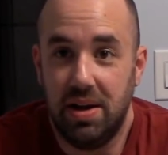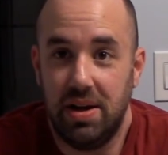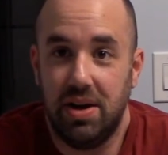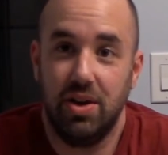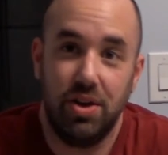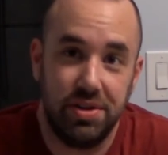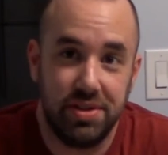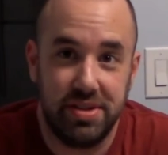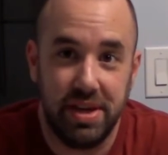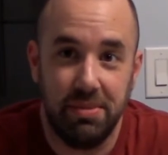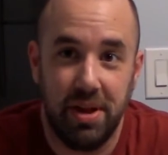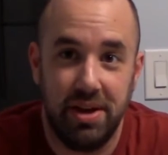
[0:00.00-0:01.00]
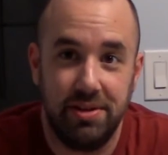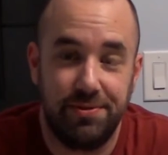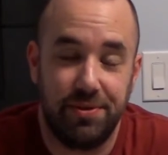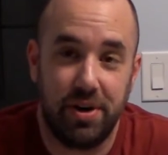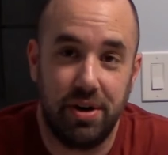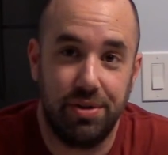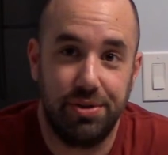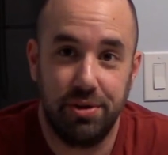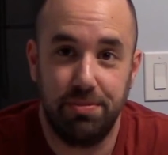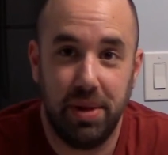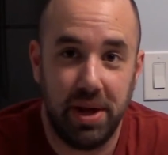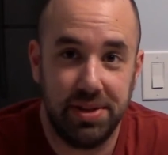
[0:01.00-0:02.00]
Along the same lines, for our
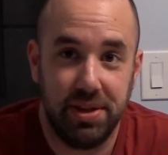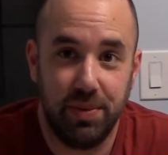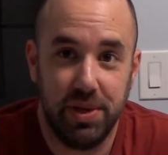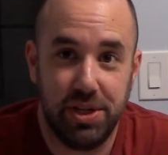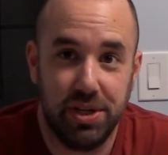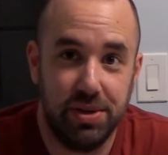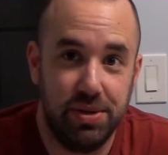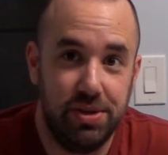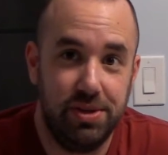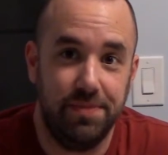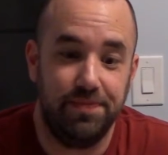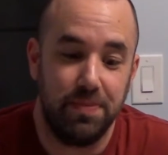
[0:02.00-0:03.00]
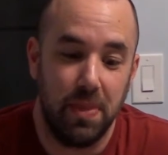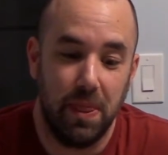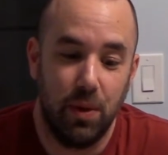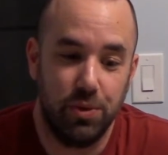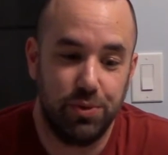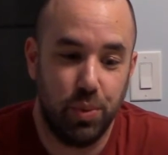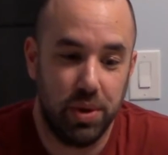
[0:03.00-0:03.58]
third plot that we chose was